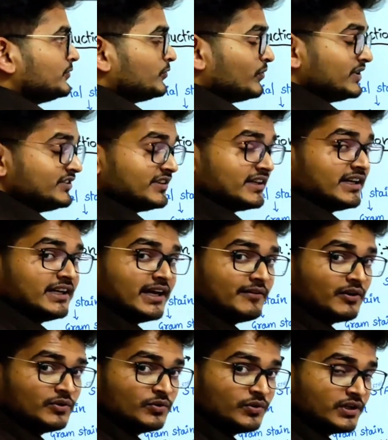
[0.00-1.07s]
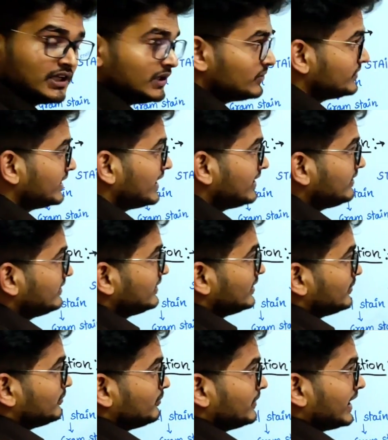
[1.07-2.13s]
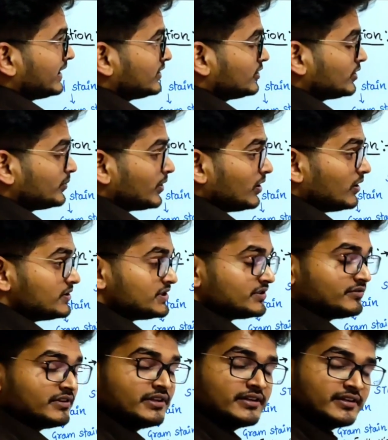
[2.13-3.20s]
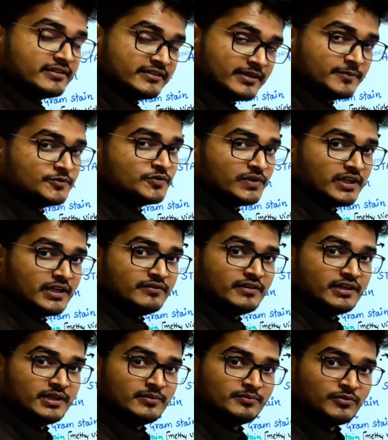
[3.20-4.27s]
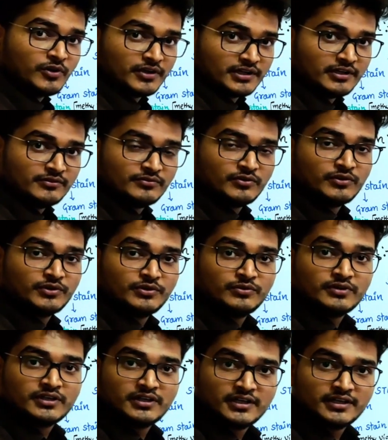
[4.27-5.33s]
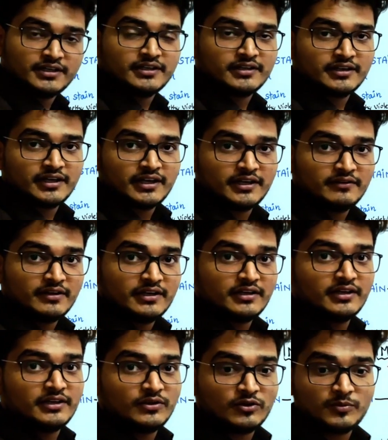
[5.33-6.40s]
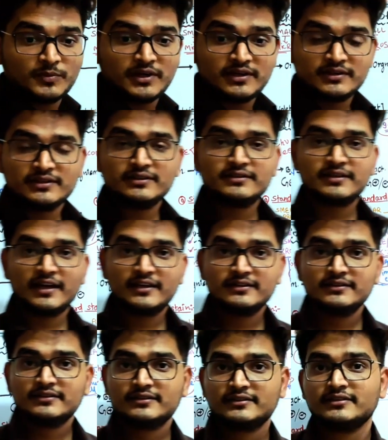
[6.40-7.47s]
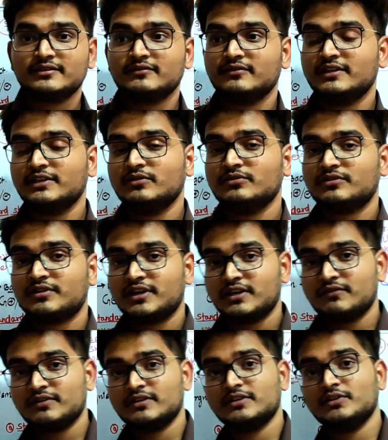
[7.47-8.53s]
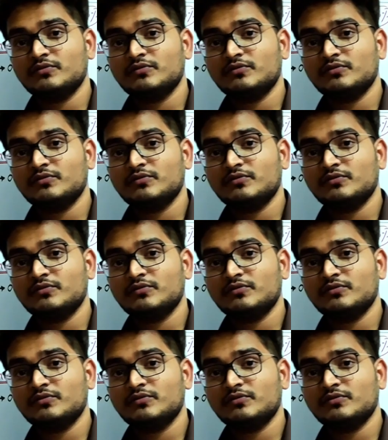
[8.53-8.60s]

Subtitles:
Once again, I want to tell you that microbiology is very conceptual and very important for your career. Even in your medical science, when you treat